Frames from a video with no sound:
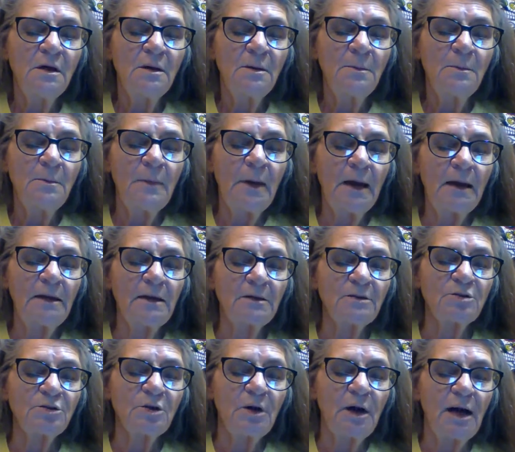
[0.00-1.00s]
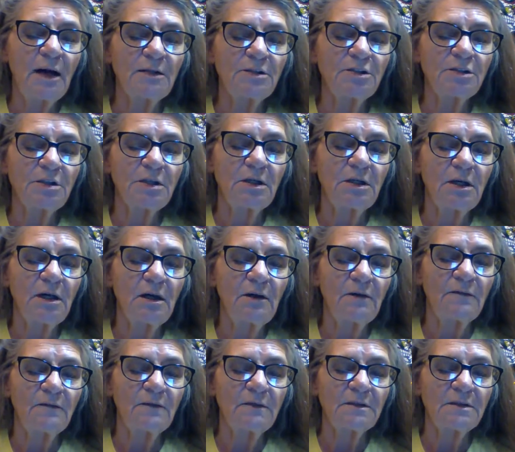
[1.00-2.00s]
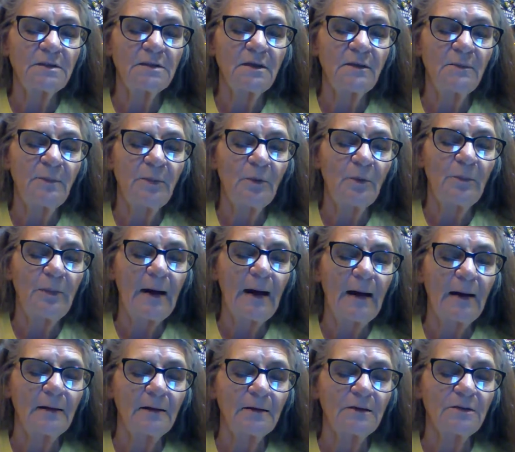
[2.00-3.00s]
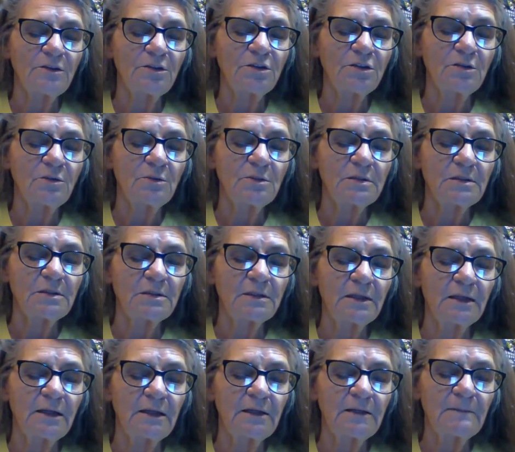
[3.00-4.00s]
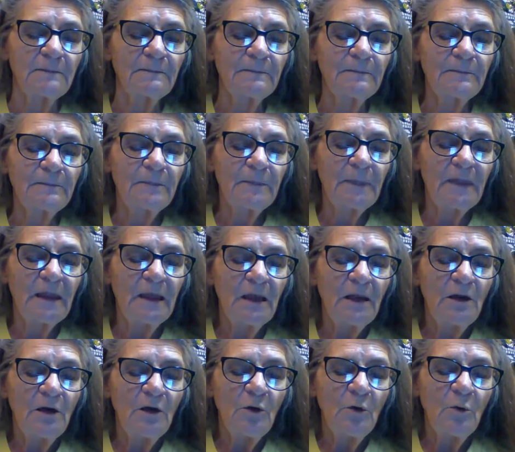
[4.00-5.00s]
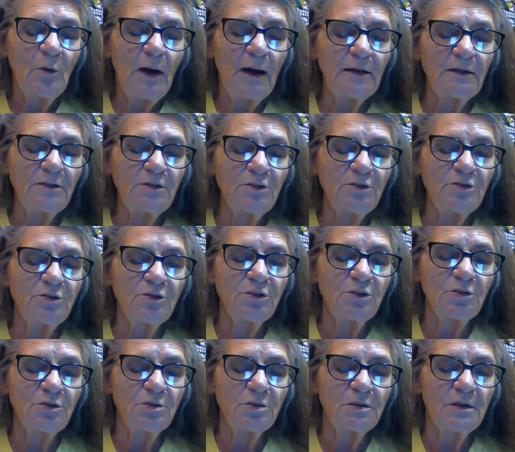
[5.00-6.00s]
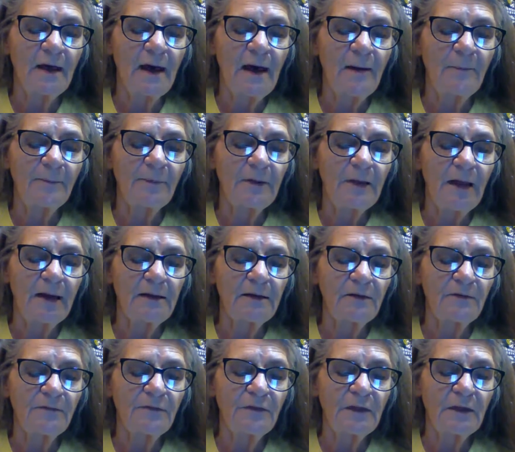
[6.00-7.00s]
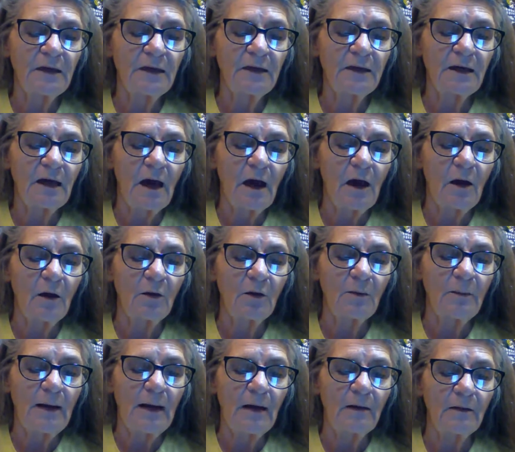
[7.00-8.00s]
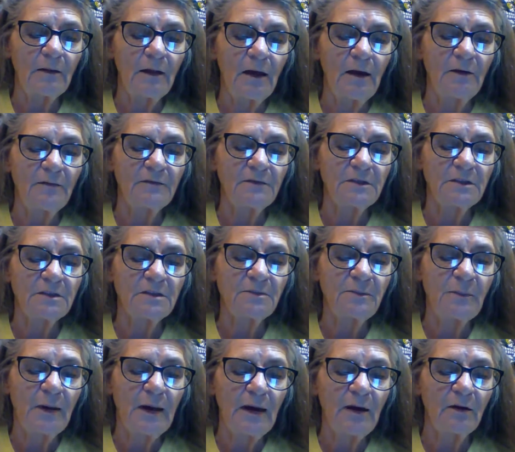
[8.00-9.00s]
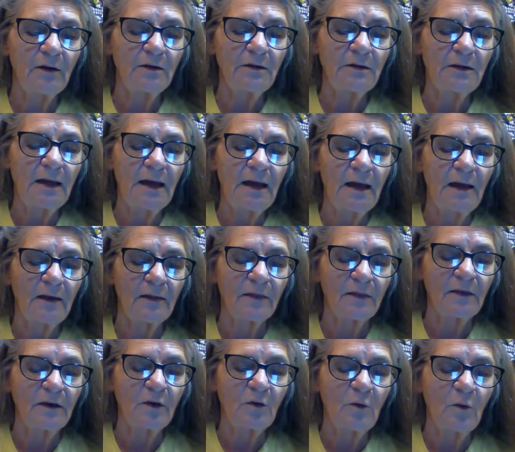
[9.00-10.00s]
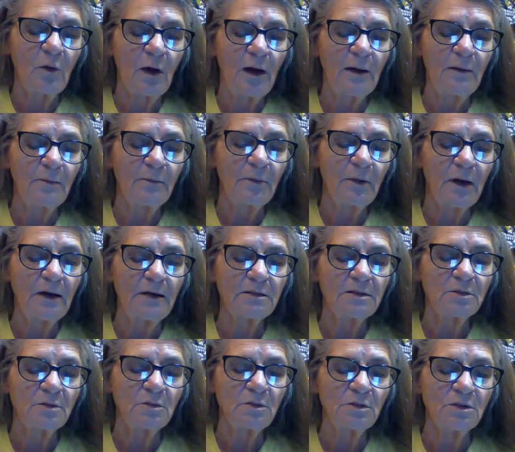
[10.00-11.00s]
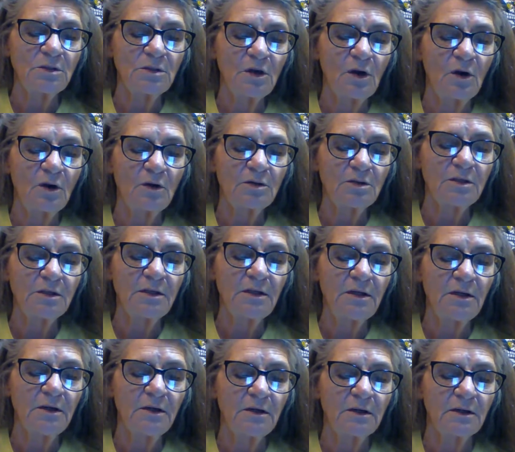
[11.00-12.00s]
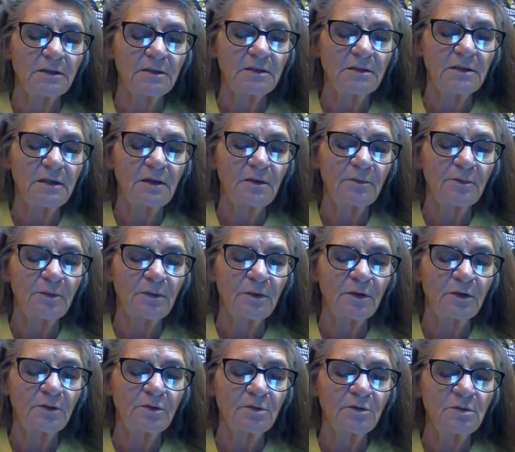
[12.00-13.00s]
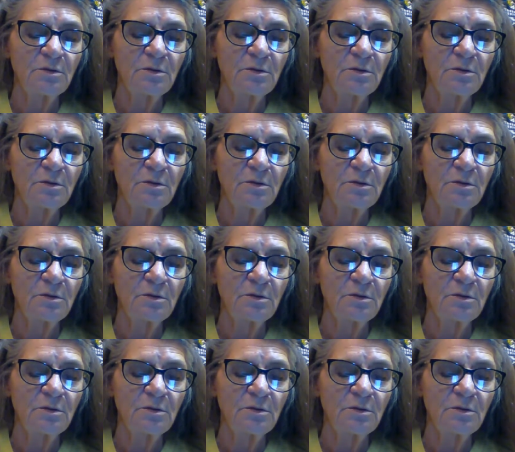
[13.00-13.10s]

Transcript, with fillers: made a tragedy of the simple ballad she was singing. "Why did you choose that plaintive thing, all about love, despair, and death? It quite breaks one's heart to hear it," said Prue,